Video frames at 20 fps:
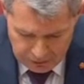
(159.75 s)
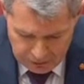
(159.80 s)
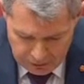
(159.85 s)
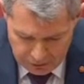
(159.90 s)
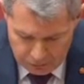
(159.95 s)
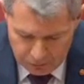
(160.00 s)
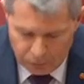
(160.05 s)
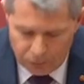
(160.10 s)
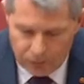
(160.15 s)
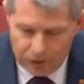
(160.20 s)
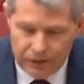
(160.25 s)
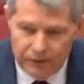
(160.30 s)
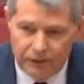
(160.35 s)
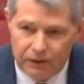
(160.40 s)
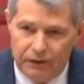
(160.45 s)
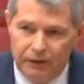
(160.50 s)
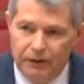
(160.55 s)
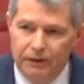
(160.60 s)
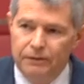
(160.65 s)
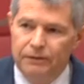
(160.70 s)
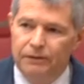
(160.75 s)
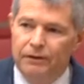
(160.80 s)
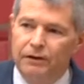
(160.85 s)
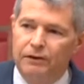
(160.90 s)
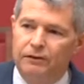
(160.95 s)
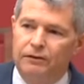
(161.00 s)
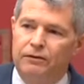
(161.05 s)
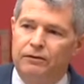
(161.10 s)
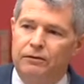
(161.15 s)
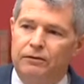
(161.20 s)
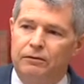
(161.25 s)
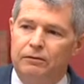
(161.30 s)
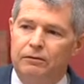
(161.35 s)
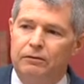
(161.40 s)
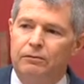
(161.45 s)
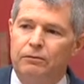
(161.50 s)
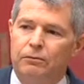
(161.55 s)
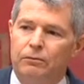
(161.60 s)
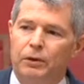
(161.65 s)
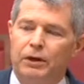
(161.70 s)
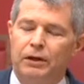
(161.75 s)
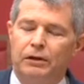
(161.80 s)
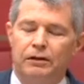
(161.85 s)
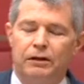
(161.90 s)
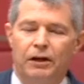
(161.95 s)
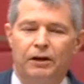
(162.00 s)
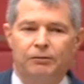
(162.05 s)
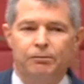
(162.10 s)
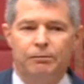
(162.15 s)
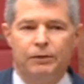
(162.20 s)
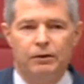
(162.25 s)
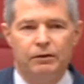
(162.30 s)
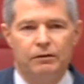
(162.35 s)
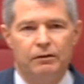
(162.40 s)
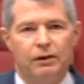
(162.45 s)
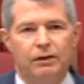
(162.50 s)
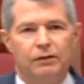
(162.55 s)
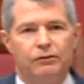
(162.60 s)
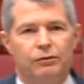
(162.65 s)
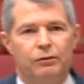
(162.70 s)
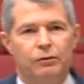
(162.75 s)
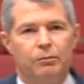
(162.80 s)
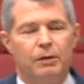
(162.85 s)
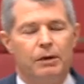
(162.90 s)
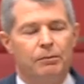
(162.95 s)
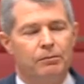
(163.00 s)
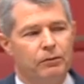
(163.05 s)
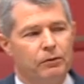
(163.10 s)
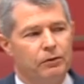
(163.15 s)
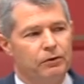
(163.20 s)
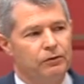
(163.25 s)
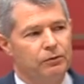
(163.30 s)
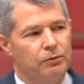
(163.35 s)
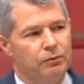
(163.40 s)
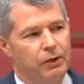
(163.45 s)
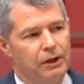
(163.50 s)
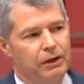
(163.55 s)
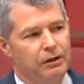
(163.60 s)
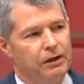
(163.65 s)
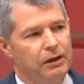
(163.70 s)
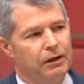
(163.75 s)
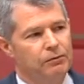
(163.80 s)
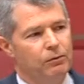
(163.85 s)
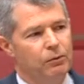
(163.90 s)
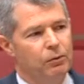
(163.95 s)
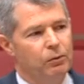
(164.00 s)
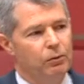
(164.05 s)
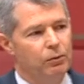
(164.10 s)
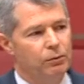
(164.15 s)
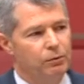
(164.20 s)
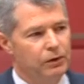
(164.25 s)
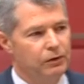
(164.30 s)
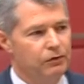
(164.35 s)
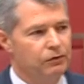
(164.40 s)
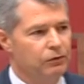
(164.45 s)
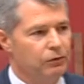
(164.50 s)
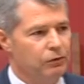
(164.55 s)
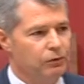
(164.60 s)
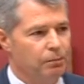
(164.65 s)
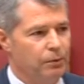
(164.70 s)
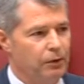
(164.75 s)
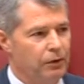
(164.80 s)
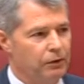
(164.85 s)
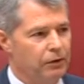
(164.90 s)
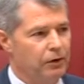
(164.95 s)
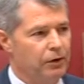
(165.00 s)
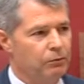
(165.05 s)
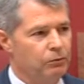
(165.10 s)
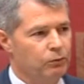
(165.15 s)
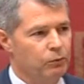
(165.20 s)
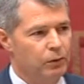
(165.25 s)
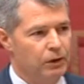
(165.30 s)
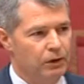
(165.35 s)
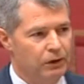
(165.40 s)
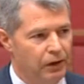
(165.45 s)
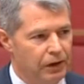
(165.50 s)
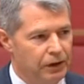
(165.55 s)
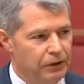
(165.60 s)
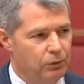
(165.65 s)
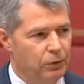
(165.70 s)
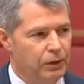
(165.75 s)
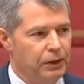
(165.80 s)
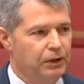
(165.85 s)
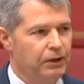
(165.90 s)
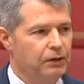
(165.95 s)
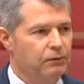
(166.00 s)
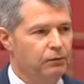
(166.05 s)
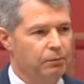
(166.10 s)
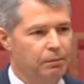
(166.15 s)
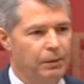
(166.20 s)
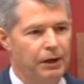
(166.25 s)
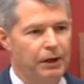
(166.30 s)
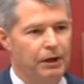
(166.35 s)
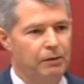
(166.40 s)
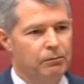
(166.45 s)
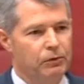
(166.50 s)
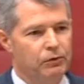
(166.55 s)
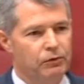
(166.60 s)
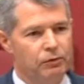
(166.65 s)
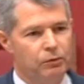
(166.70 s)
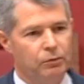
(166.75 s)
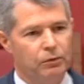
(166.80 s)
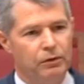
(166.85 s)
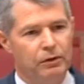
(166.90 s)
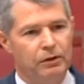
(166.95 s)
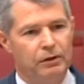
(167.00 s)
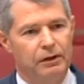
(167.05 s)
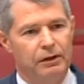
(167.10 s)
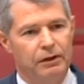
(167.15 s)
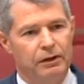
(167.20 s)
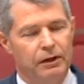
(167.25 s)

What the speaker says: And one of the key things that we in government need to remember is that we can have all the research programs we like, we can have departments who want to